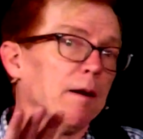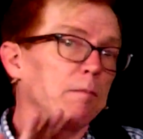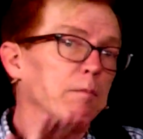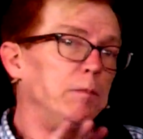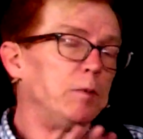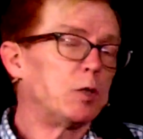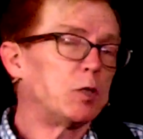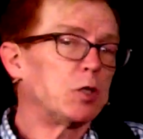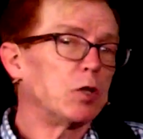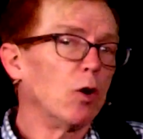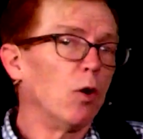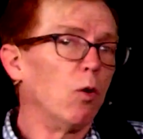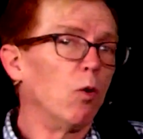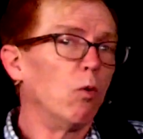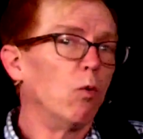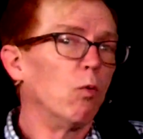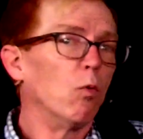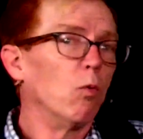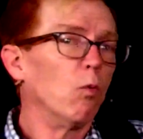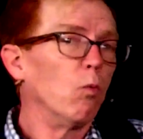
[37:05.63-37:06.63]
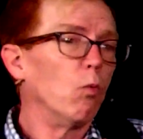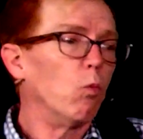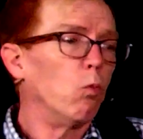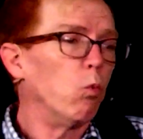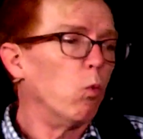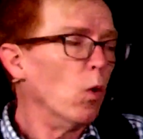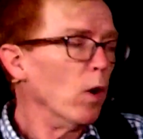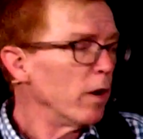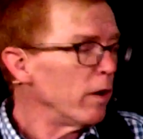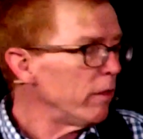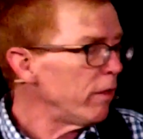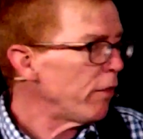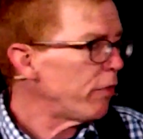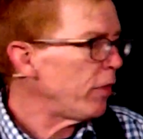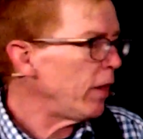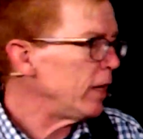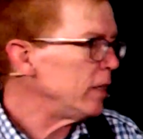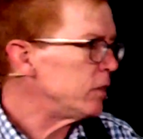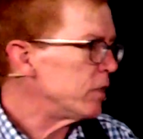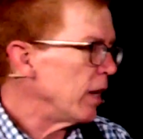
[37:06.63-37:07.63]
So one of the
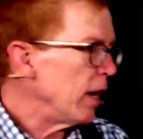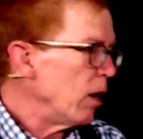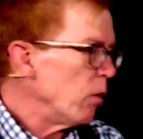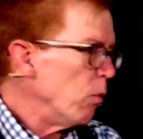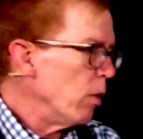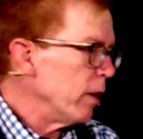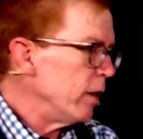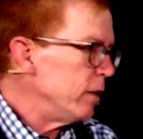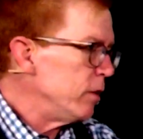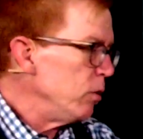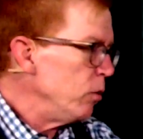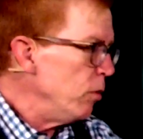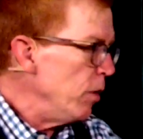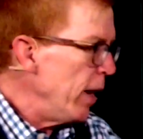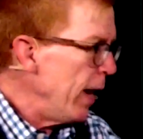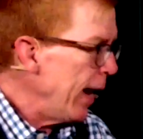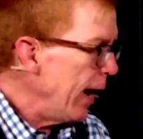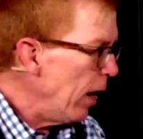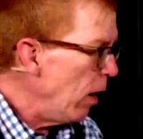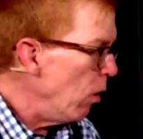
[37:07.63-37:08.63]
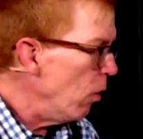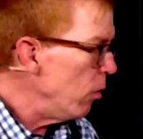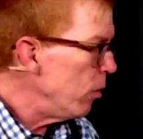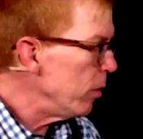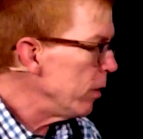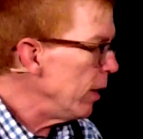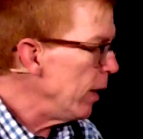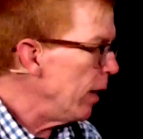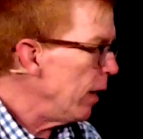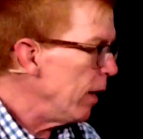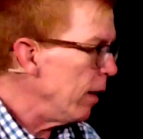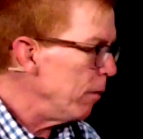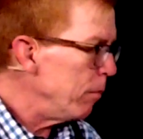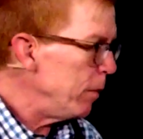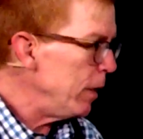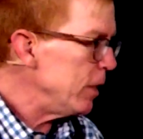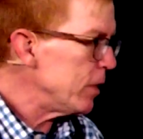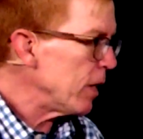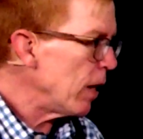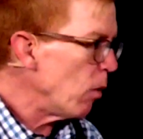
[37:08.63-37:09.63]
things that I want to do now
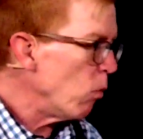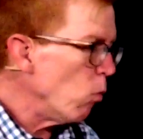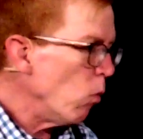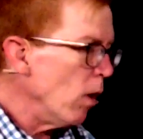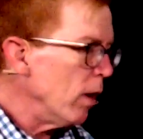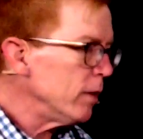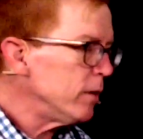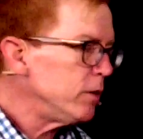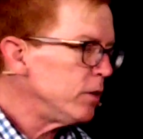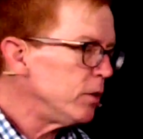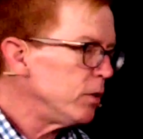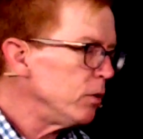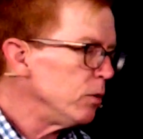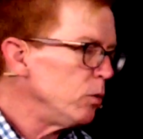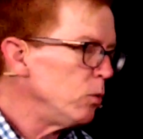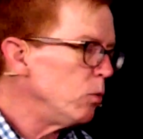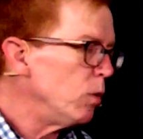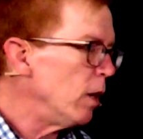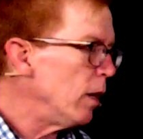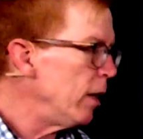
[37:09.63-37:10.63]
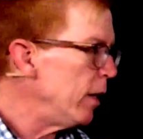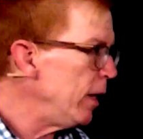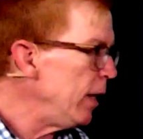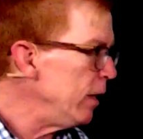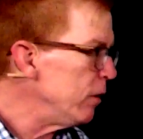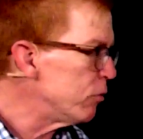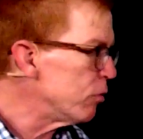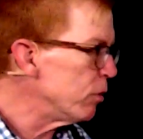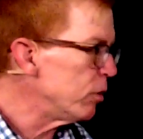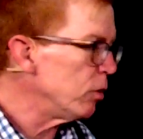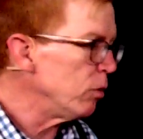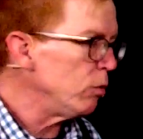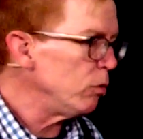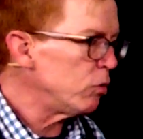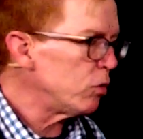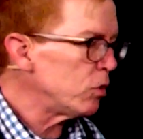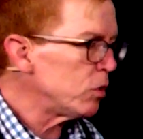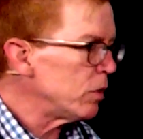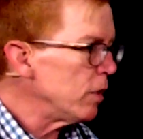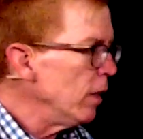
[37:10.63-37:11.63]
is I want to
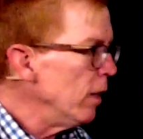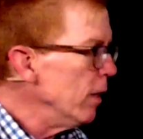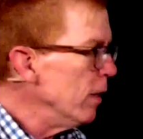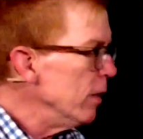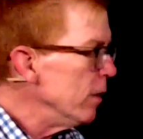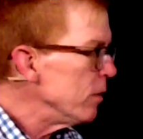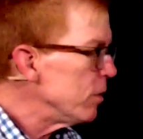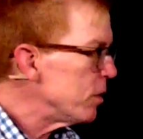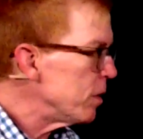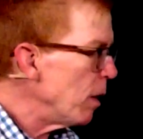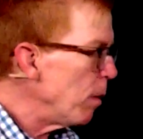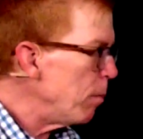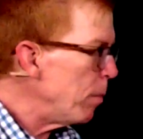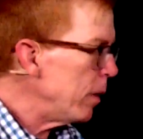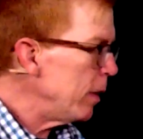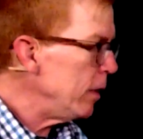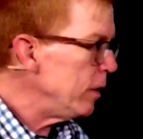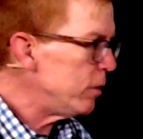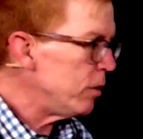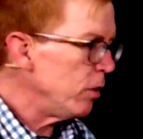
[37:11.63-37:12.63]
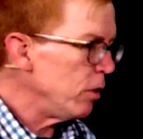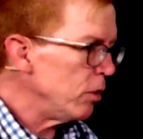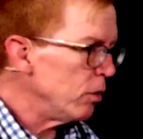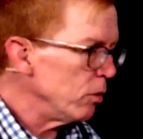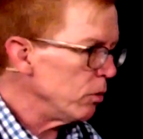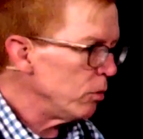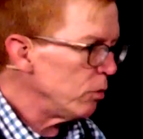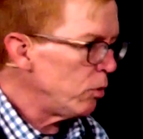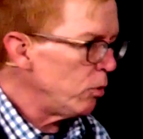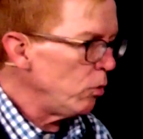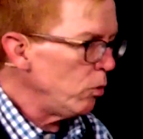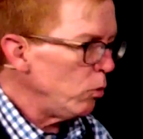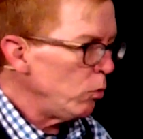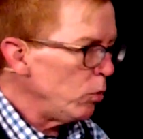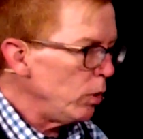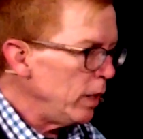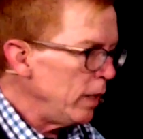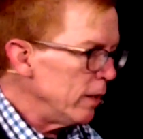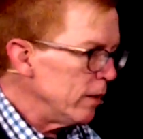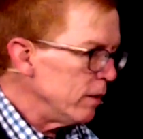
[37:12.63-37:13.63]
introduce somebody to you who
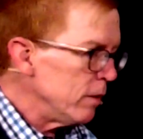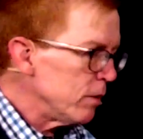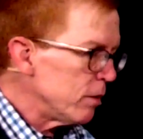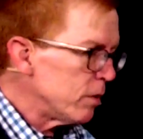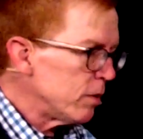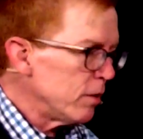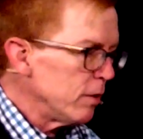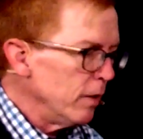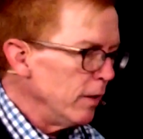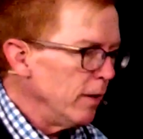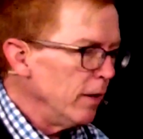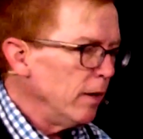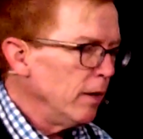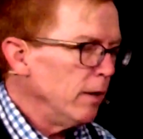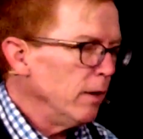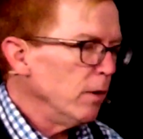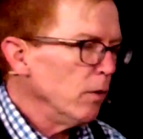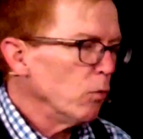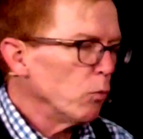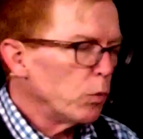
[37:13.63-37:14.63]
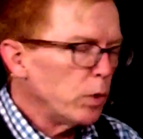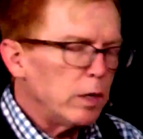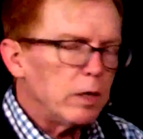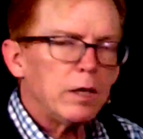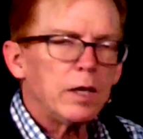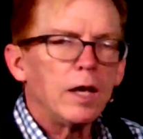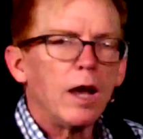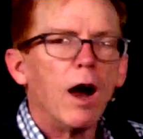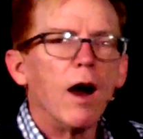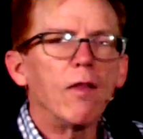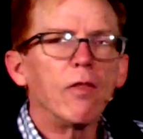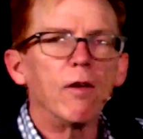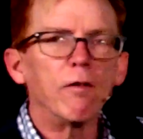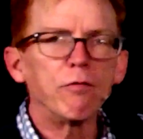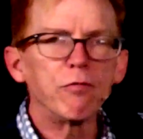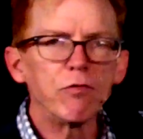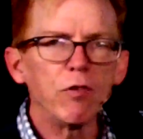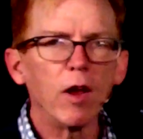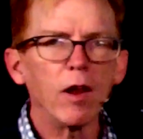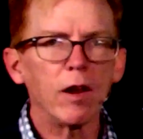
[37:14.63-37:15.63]
is really on the
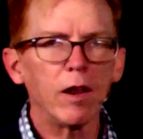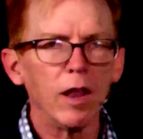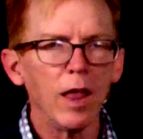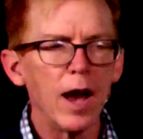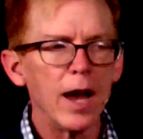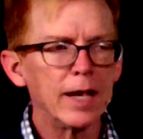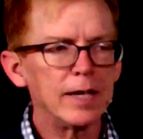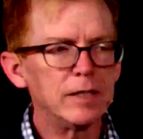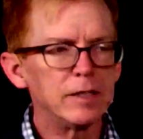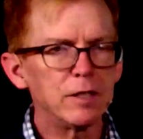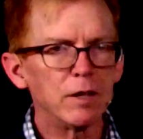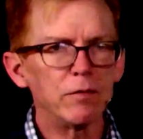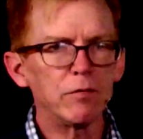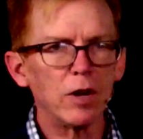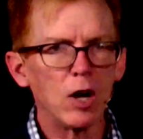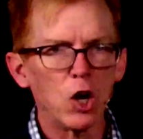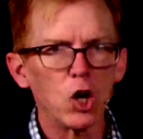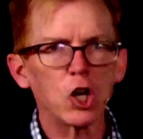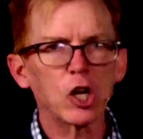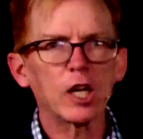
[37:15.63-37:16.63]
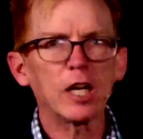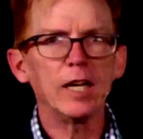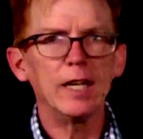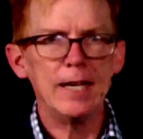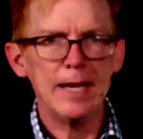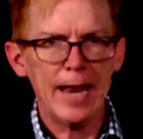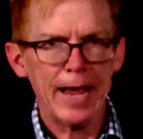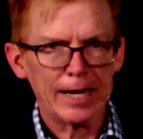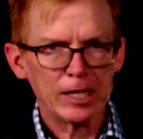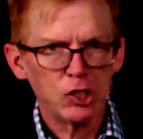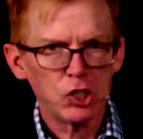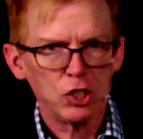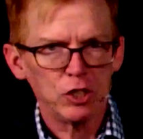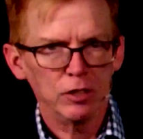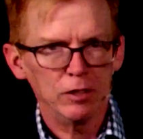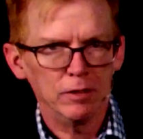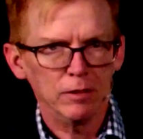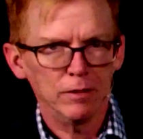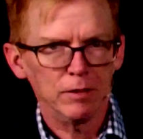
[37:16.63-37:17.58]
front lines of our connections.